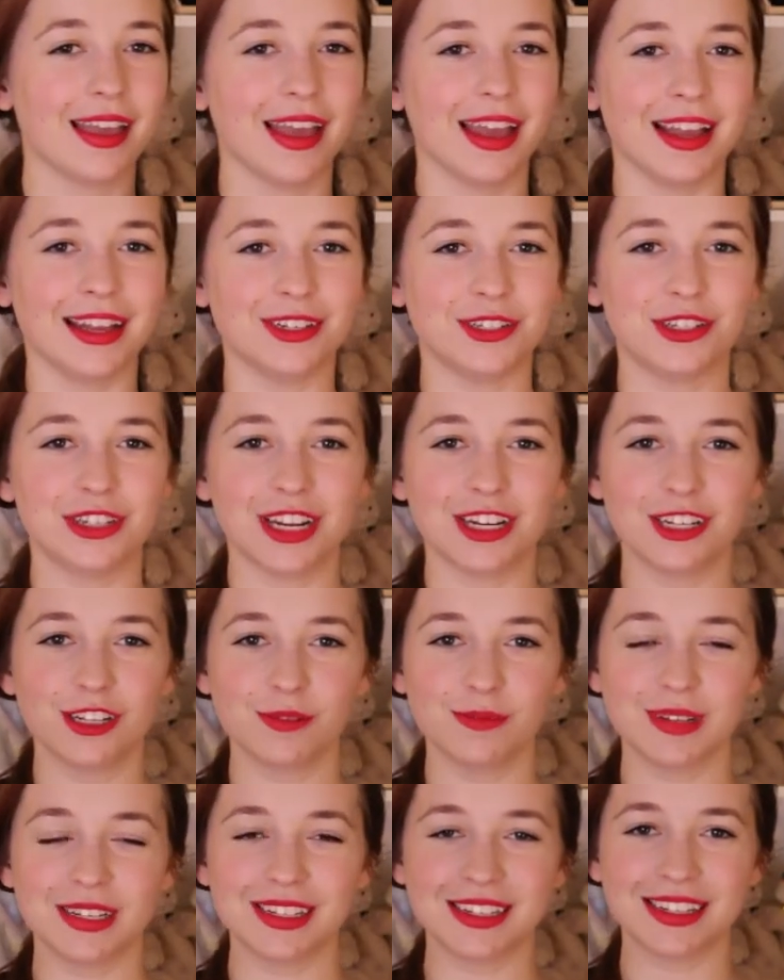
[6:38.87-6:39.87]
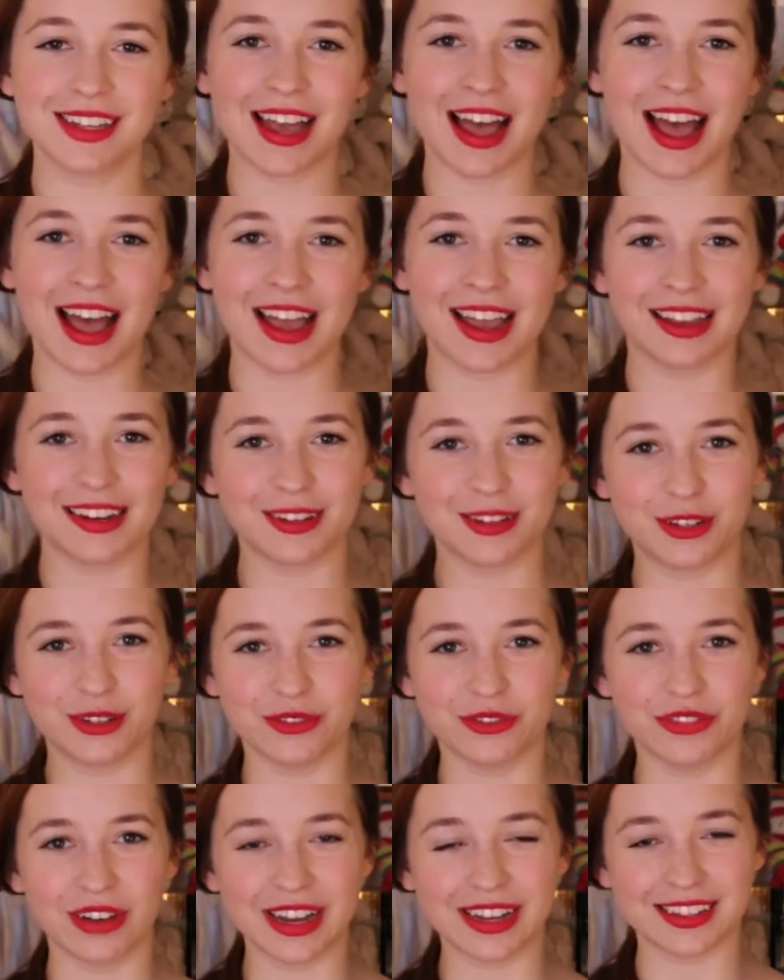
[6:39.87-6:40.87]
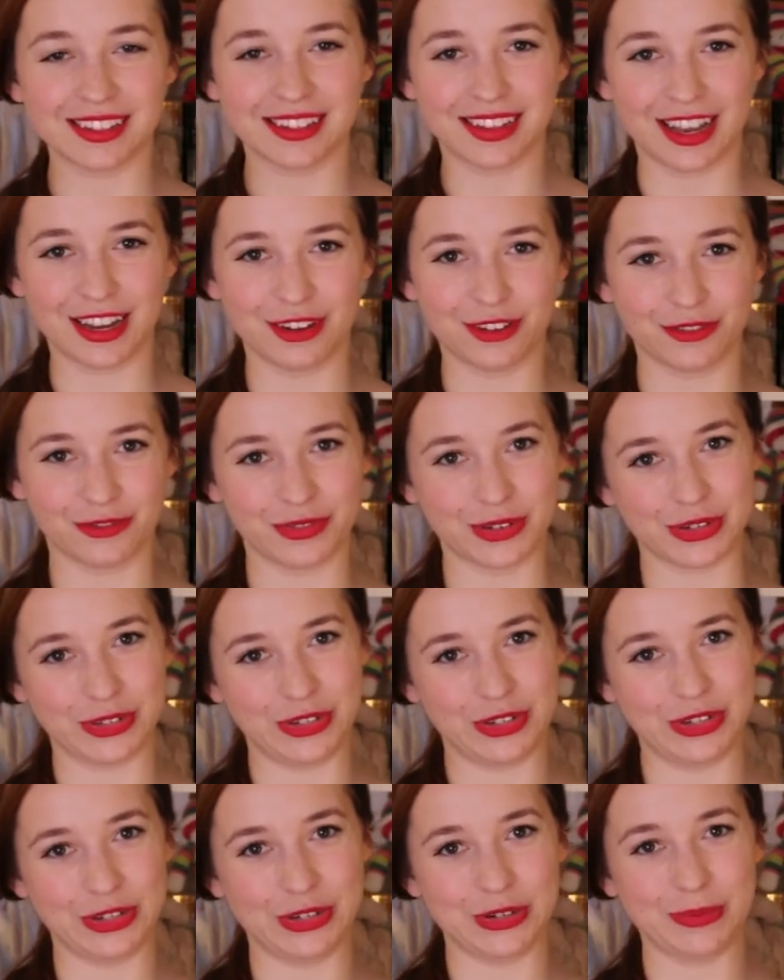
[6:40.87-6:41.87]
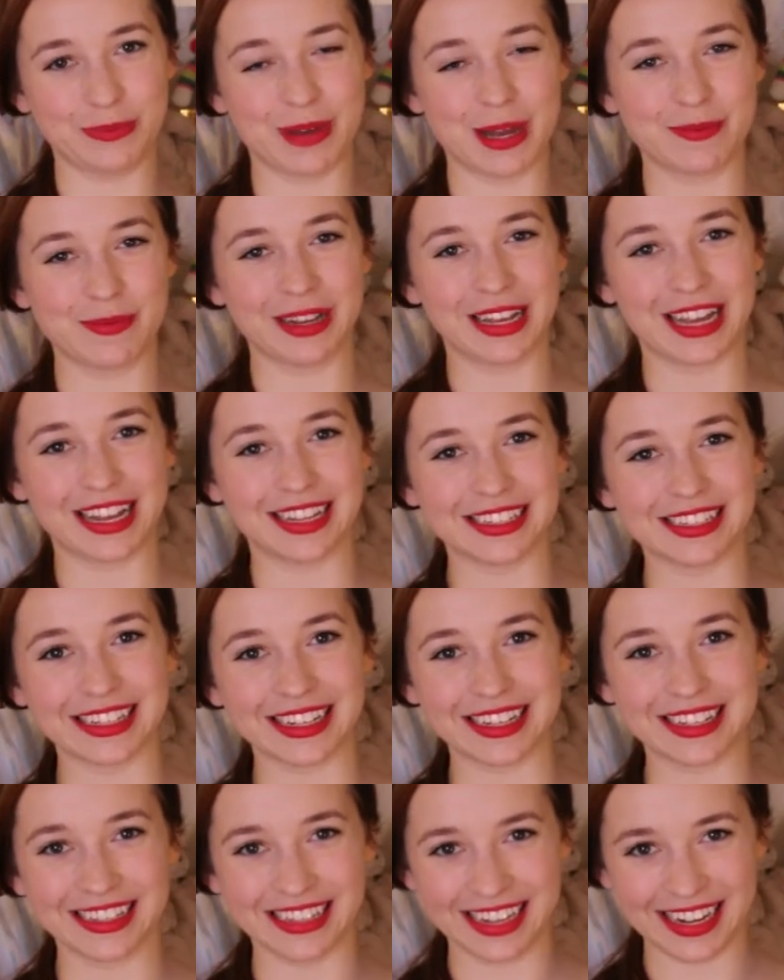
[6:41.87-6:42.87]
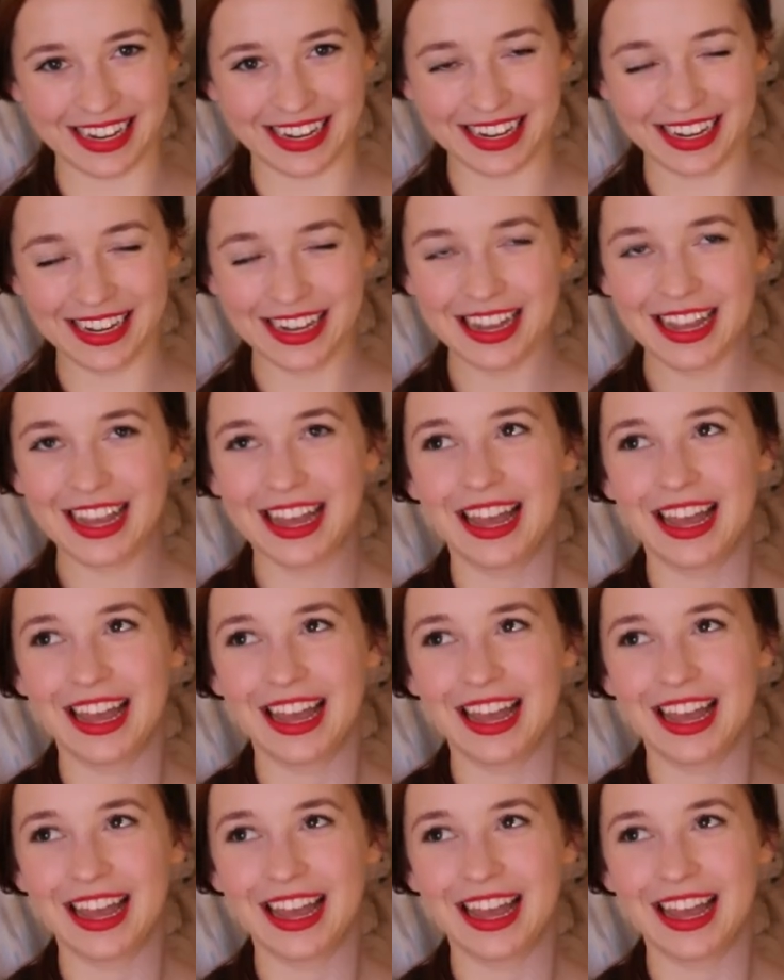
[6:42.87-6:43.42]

A Gentleman's Guide to Vice and Virtue by Mackenzi Lee.